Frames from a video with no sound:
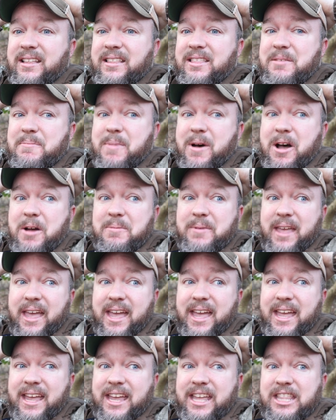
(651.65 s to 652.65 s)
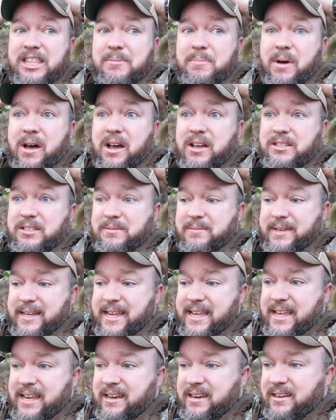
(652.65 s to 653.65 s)
The bobcat in the possum
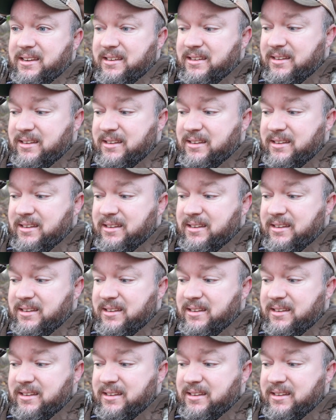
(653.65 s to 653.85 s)
den.